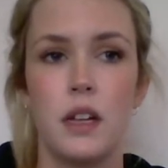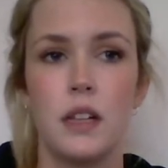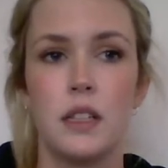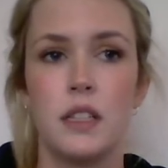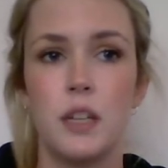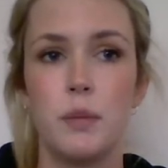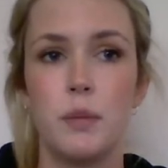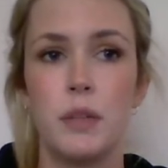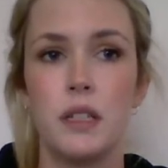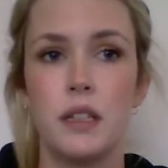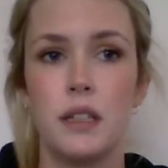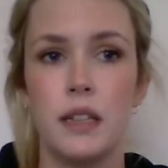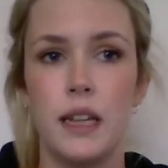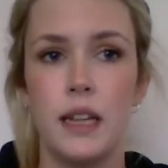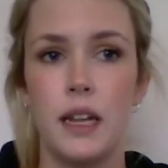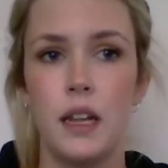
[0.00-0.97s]

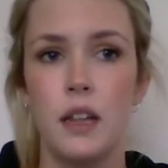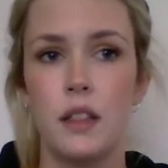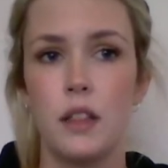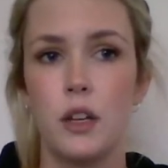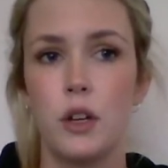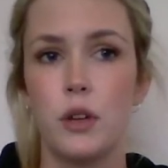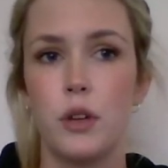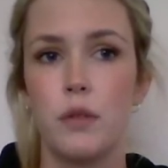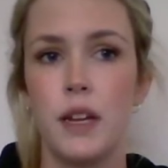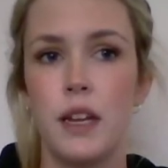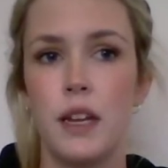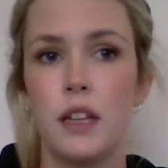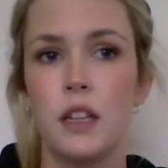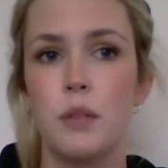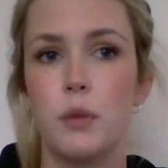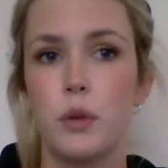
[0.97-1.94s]
Similarly, the
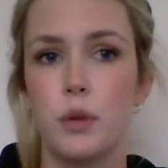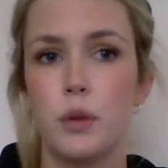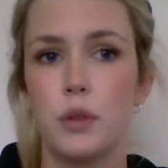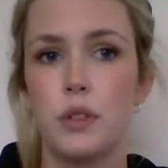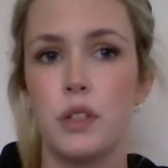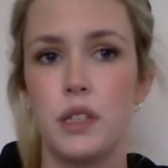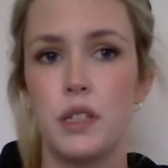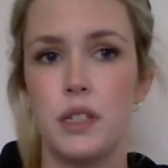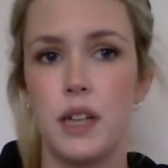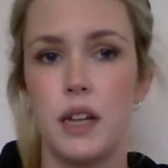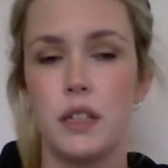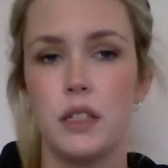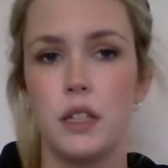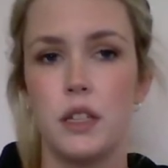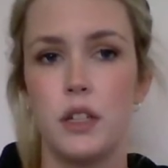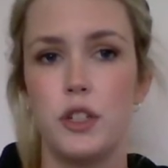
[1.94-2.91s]
curriculum also states
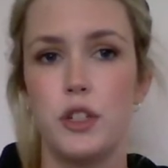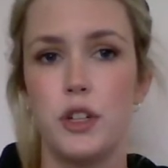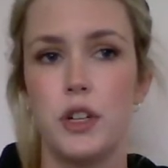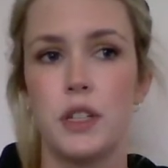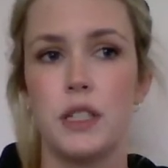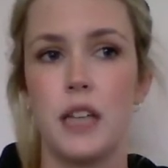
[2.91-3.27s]
that students